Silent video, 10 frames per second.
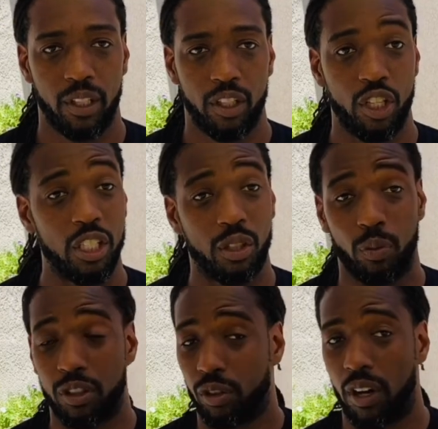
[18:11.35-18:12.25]
Jesus
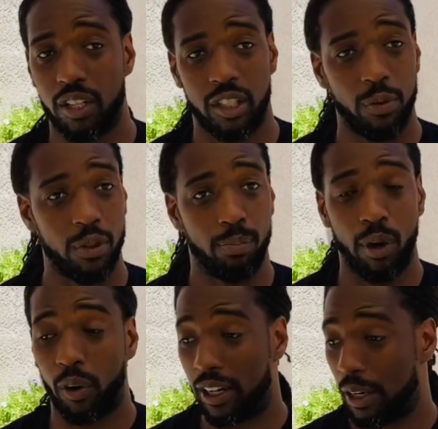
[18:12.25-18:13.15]
was crushed, he was
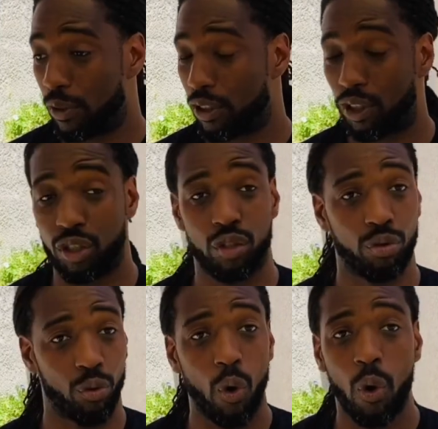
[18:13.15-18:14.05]
broken, he was
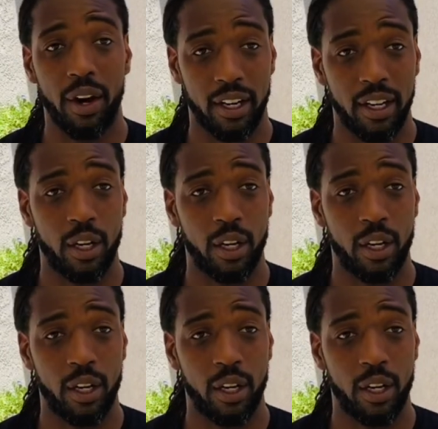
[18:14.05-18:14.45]
destroyed